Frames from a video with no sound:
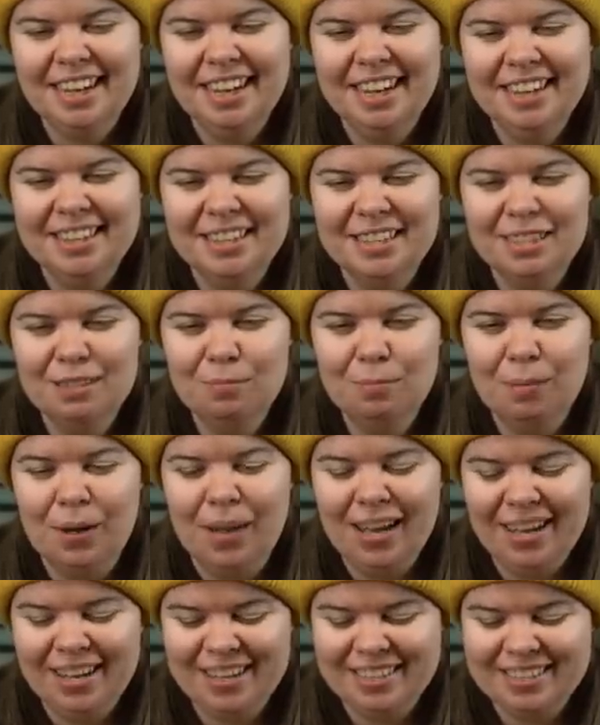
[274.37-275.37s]
in this
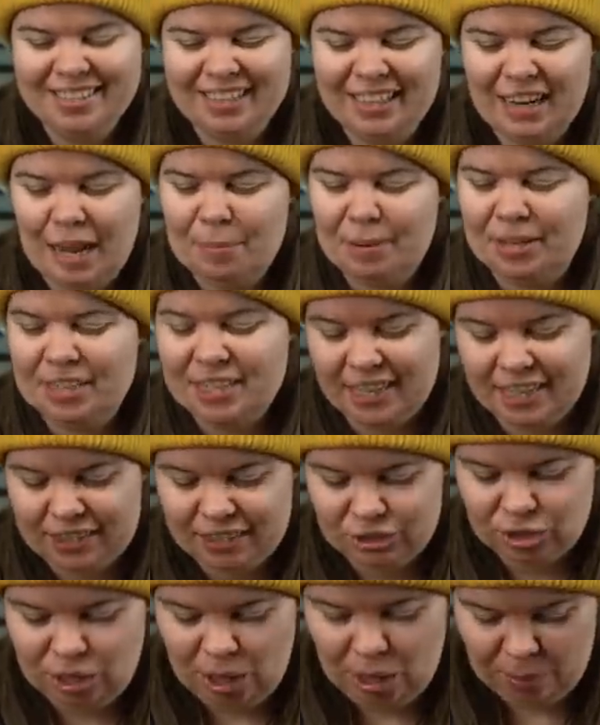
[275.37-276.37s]
box that I'm excited
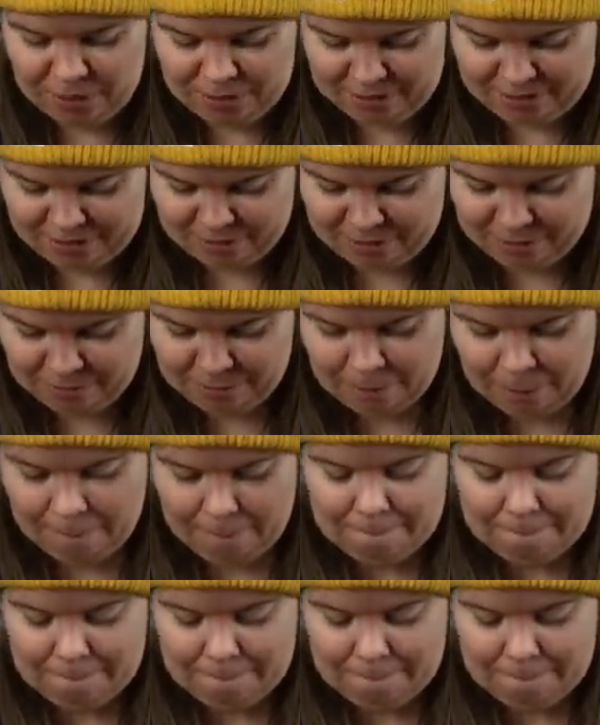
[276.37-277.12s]
to share with you.